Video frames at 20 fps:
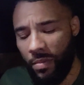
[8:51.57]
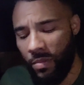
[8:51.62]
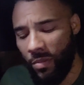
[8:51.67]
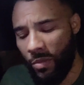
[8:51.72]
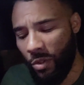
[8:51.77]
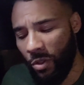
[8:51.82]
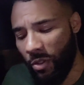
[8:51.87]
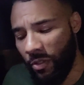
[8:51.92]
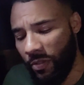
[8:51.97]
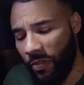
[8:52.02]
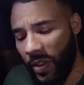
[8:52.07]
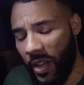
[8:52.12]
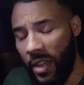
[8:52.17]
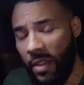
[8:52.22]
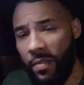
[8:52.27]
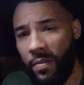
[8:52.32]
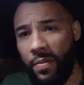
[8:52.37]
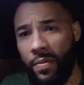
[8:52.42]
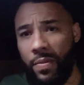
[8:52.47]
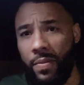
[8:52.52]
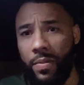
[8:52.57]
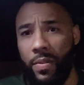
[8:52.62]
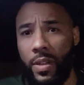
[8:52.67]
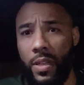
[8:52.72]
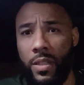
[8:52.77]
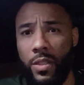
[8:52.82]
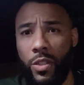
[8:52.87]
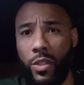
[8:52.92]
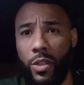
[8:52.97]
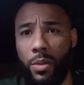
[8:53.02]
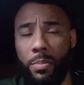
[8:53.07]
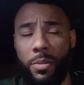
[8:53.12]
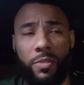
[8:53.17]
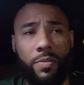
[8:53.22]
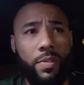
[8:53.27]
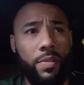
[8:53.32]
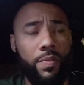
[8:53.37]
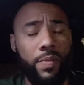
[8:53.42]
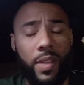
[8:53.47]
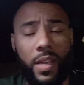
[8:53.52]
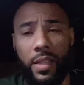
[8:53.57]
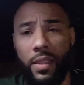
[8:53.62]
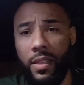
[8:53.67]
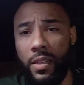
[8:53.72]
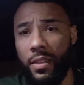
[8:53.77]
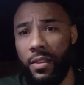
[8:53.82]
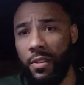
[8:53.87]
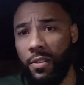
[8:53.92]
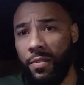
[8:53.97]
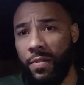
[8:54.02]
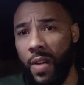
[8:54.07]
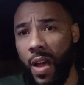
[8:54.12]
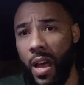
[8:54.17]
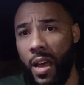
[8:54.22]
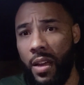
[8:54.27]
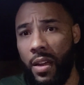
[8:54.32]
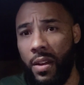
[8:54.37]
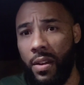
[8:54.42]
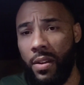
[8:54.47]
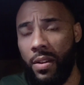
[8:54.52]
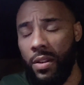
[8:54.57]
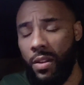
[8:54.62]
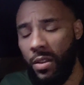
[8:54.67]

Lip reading: Your faith, it should be reflected in the fire.